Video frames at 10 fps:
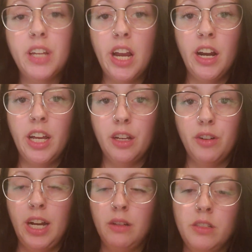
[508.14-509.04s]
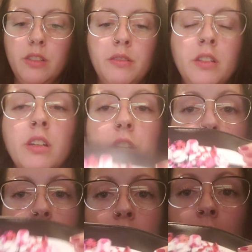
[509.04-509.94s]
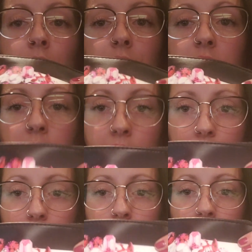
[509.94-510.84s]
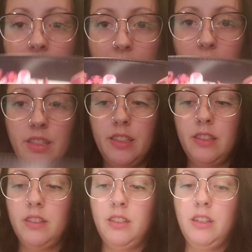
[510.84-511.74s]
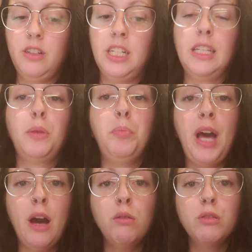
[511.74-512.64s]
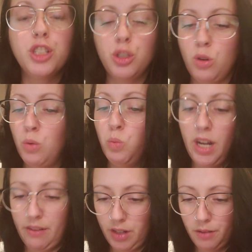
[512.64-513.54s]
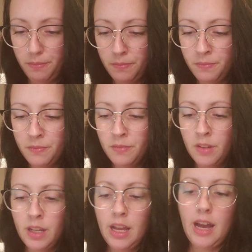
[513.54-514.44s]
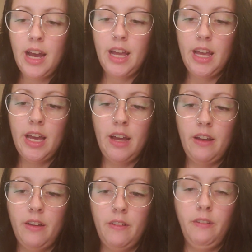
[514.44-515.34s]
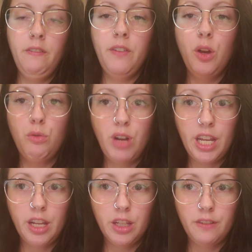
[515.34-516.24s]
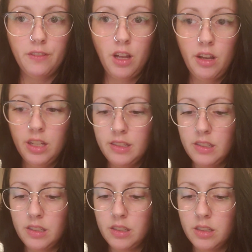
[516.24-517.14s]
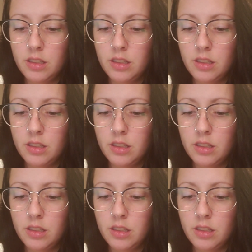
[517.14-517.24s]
of carrying around, you have to have a case or a little pouch or whatever. I have regular floss